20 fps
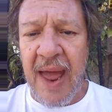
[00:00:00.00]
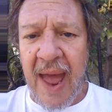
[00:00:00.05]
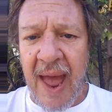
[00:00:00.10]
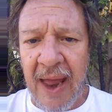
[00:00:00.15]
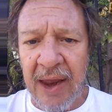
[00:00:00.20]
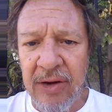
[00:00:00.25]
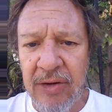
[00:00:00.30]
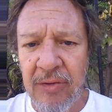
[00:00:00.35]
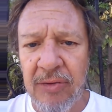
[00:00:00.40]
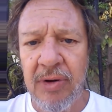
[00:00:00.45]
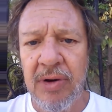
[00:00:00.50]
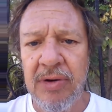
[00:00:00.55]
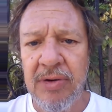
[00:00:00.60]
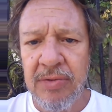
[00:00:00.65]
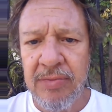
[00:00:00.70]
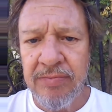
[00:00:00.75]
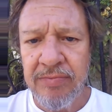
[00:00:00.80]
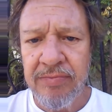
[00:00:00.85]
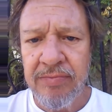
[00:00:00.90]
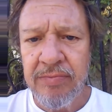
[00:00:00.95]
accurate.
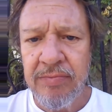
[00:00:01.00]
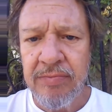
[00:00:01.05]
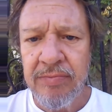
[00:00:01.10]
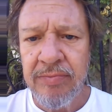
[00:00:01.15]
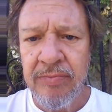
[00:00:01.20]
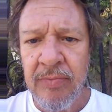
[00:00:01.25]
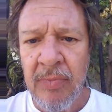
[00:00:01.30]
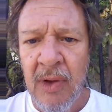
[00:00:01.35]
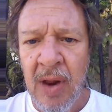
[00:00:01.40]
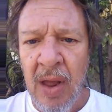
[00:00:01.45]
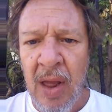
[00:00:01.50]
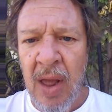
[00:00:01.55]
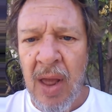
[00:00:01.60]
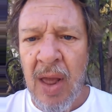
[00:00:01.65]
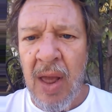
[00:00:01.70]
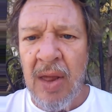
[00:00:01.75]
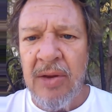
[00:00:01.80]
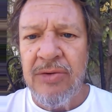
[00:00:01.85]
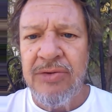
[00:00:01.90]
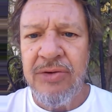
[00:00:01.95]

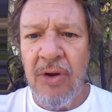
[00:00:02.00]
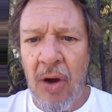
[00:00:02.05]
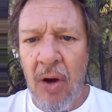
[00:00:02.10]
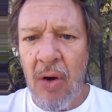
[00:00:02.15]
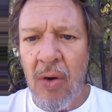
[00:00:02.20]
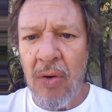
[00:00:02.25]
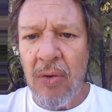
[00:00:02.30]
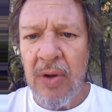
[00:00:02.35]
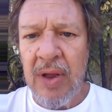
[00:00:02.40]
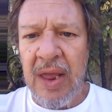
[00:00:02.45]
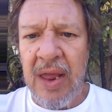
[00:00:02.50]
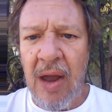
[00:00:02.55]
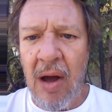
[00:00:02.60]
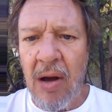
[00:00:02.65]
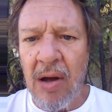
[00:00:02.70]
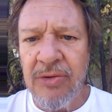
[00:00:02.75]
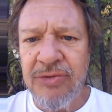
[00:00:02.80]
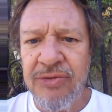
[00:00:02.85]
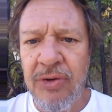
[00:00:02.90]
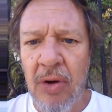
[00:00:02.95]
So he
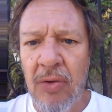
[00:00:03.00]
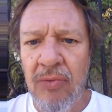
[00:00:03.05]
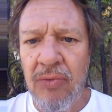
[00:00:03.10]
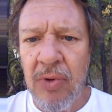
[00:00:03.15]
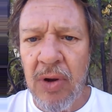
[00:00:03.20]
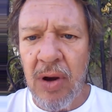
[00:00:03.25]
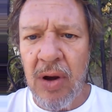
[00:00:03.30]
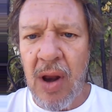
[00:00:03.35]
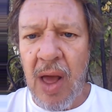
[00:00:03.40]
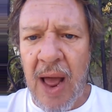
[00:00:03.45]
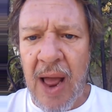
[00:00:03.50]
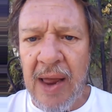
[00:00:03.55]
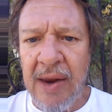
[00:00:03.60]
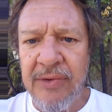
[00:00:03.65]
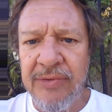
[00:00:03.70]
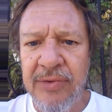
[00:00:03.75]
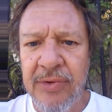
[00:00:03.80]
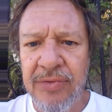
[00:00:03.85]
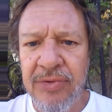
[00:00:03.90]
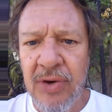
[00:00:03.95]
also
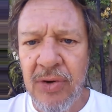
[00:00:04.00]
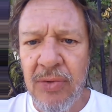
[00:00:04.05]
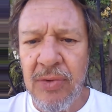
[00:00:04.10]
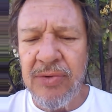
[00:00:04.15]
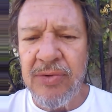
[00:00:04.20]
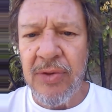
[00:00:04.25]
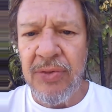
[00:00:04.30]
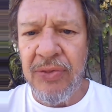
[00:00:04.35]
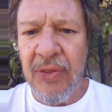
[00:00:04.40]
realized that there was a